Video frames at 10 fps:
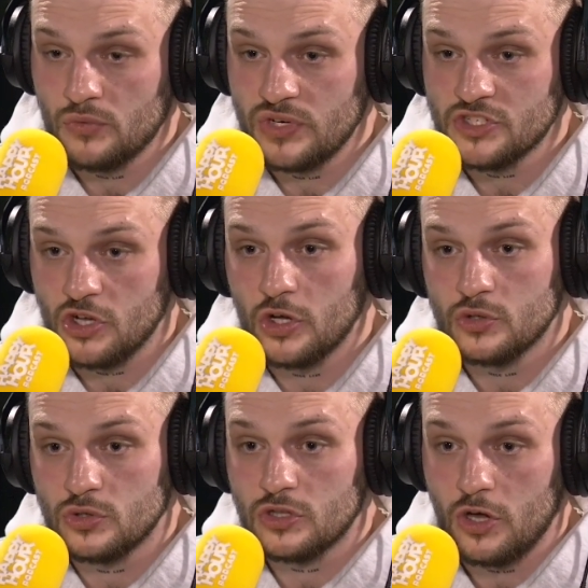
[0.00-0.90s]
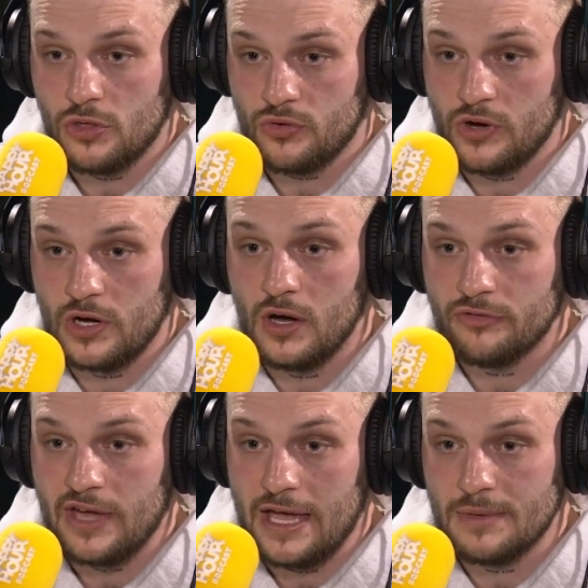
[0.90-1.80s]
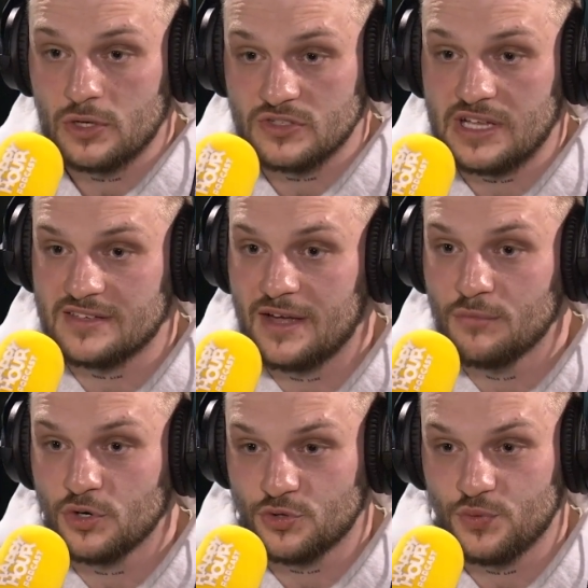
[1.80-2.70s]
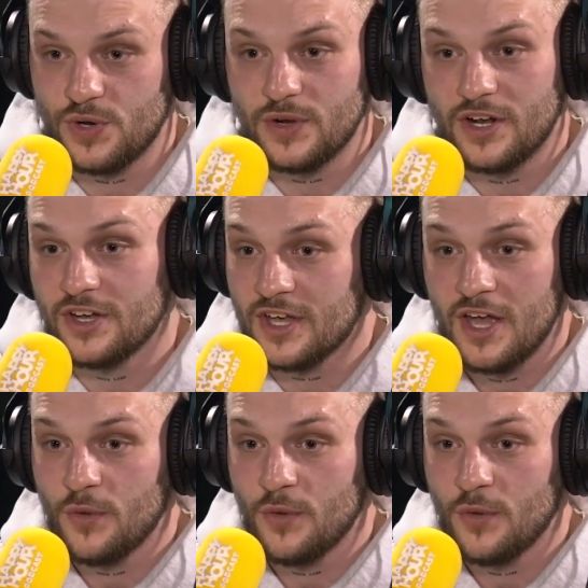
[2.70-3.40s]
recycled like 3.5K because that's how much we were like,